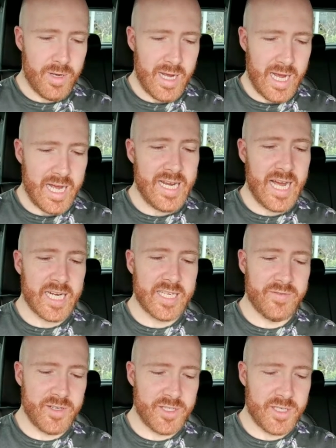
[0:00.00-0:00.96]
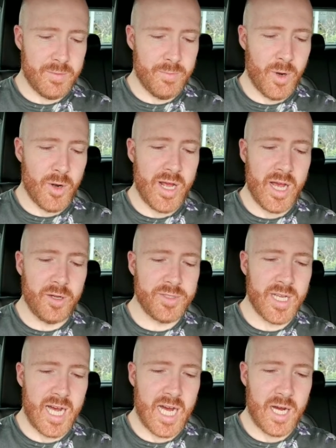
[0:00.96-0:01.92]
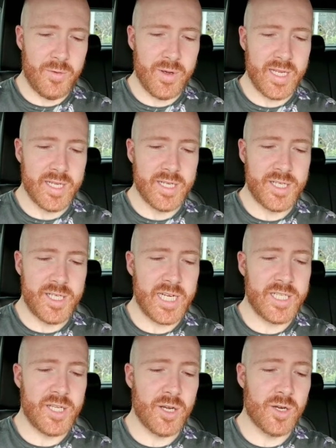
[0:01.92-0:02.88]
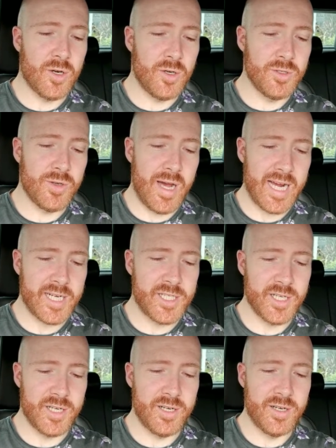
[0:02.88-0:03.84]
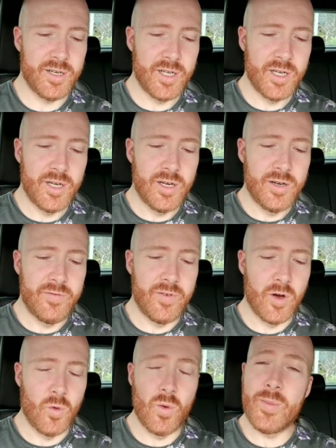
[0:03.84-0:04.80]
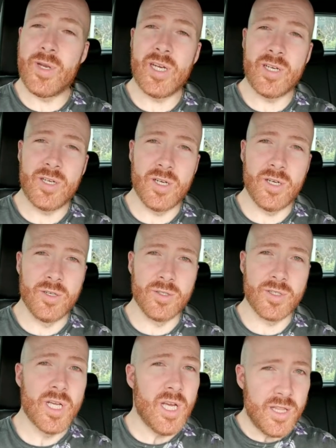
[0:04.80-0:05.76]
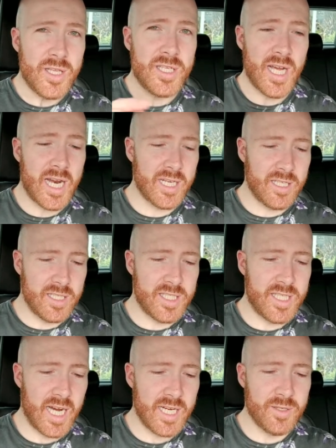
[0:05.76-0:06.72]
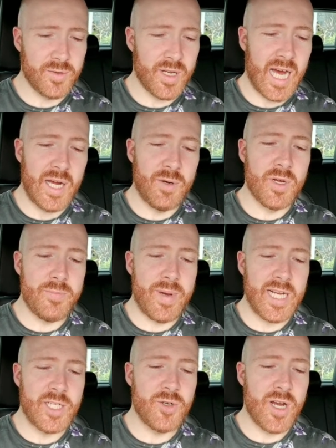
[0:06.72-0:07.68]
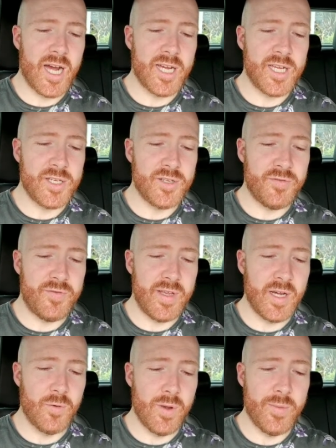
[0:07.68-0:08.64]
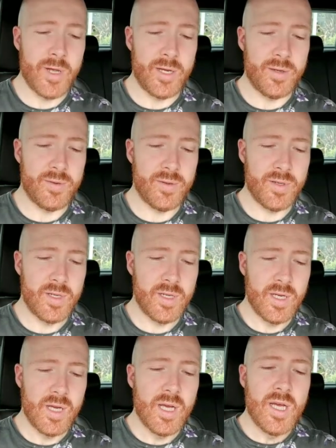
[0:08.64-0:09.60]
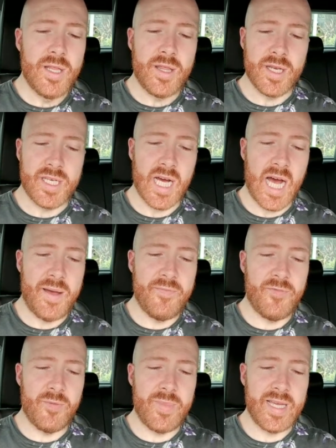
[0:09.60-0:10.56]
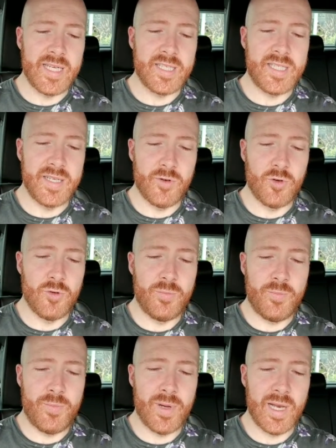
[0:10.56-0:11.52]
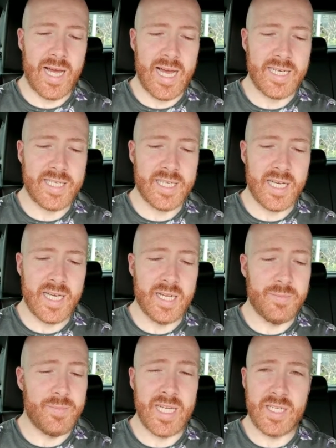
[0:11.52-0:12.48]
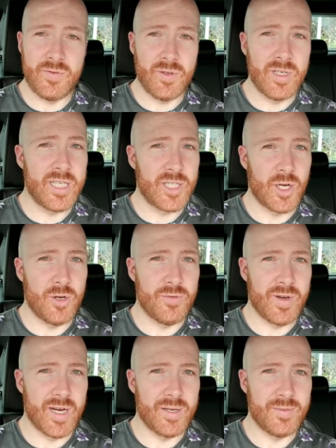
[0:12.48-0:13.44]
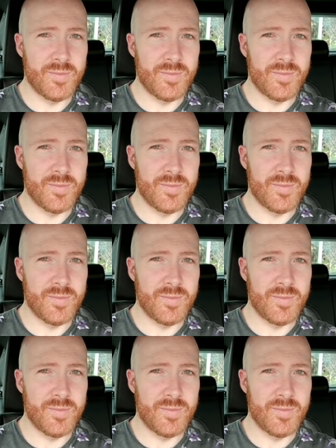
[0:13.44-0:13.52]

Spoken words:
and activist Mona Eltahaway shares her call to action for women and girls. This article is titled, "I Want Patriarchy to Fear Women. The time for being civil, polite, and peaceful is over."